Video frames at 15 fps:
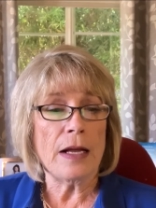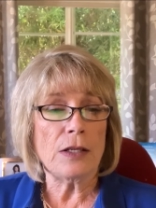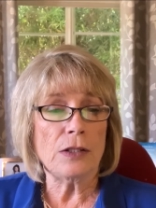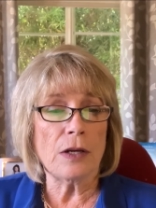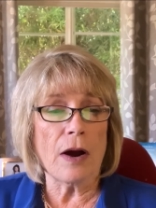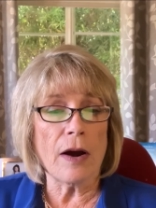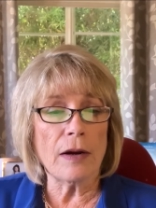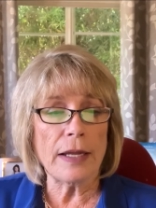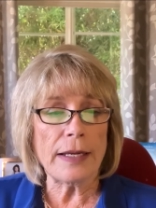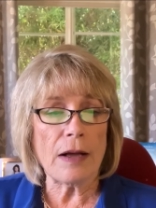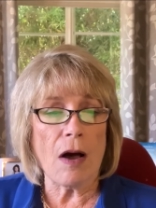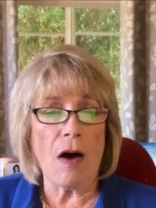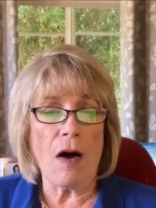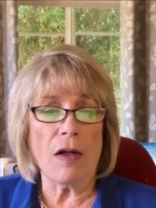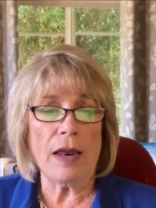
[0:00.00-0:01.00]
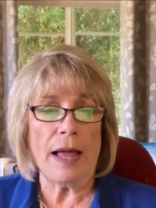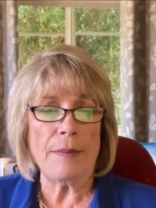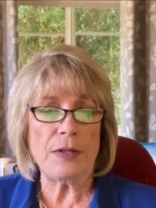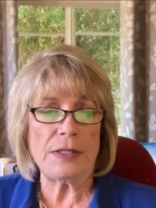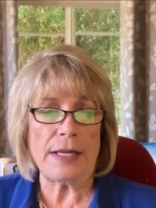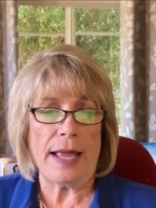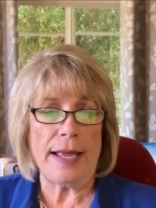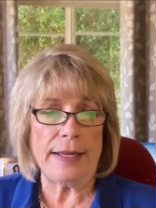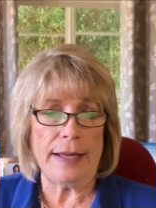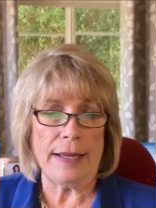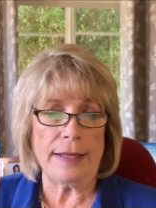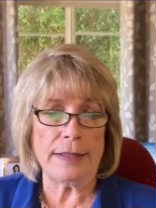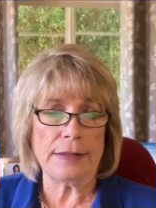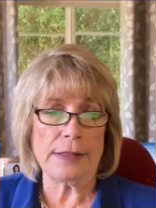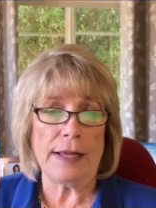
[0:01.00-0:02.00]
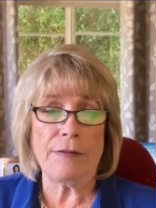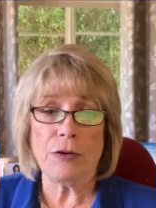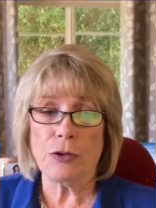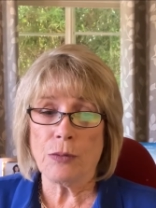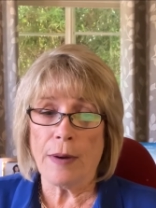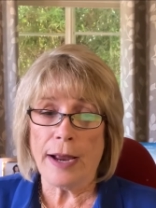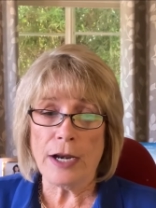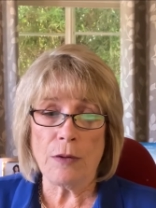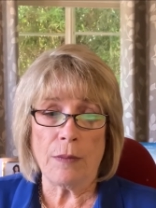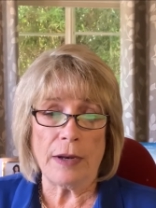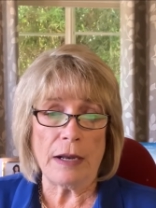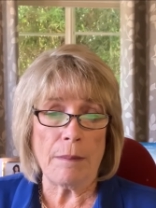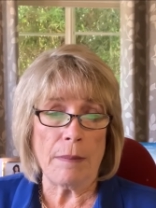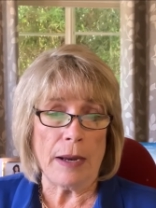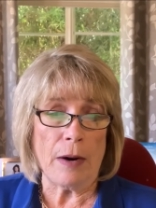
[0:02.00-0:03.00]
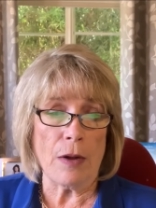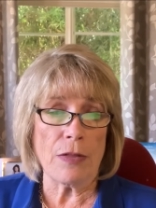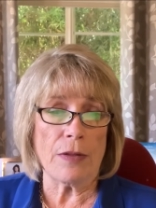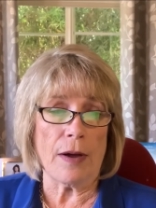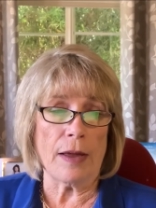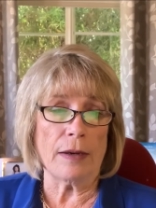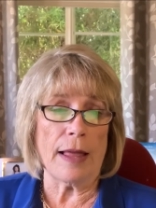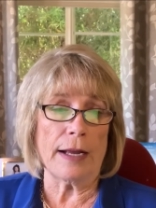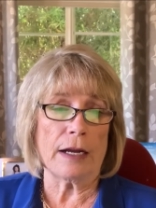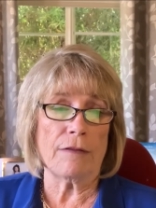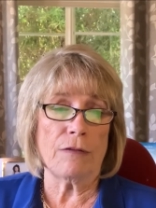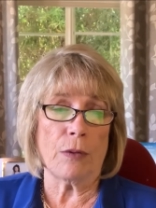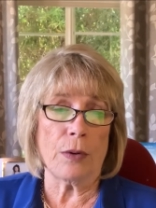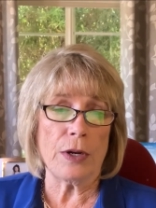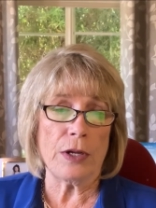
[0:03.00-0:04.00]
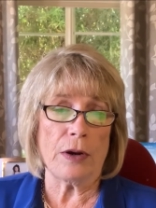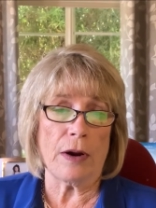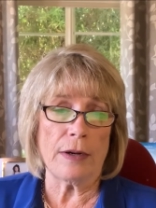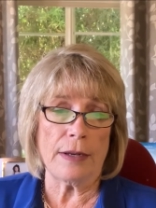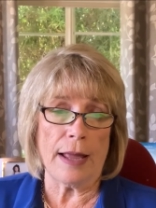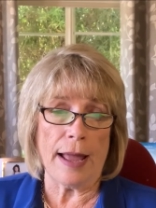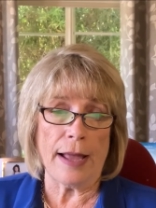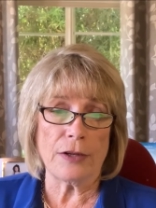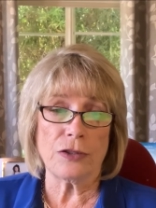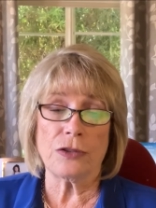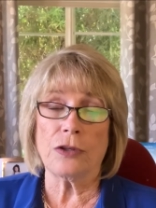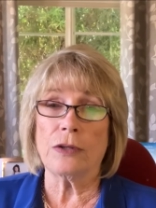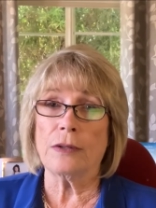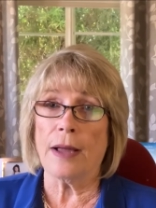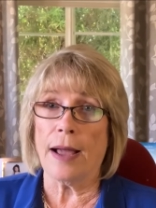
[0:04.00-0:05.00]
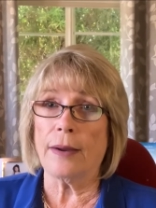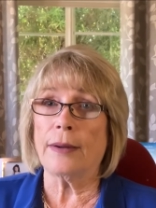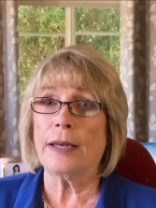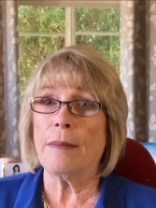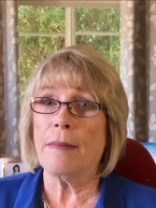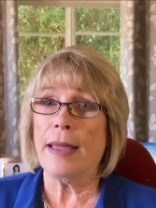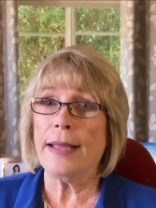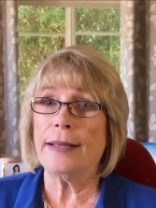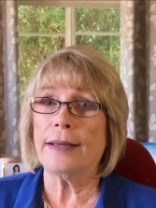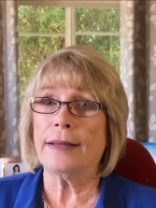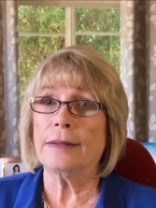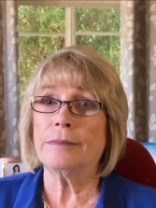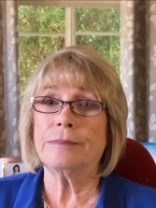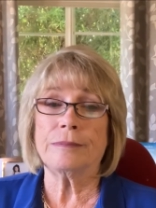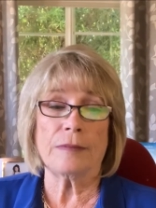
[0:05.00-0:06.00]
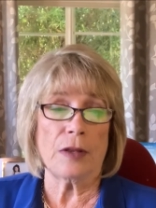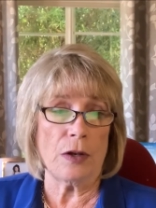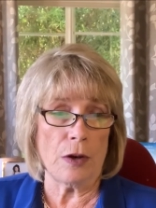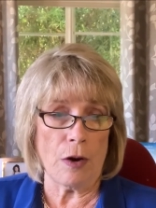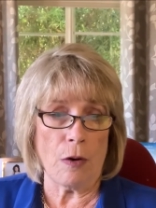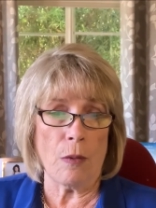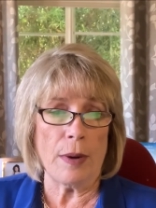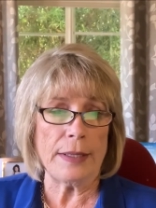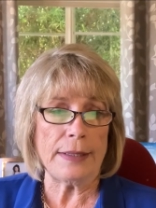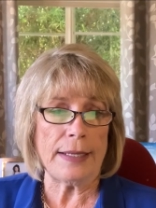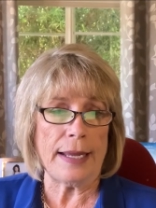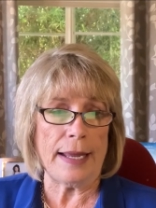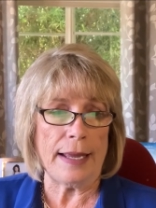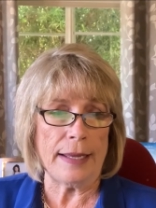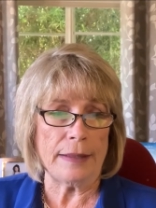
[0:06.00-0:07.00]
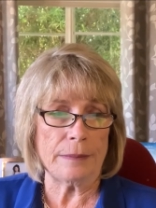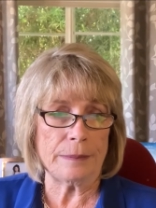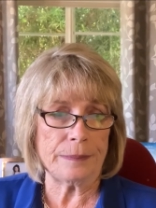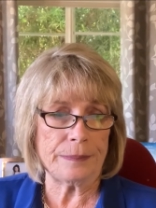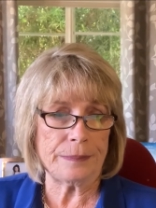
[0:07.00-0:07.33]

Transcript: Darling, all I'm saying is if you try to run a marathon like a 40-yard dash, you're not going to make it. No one can.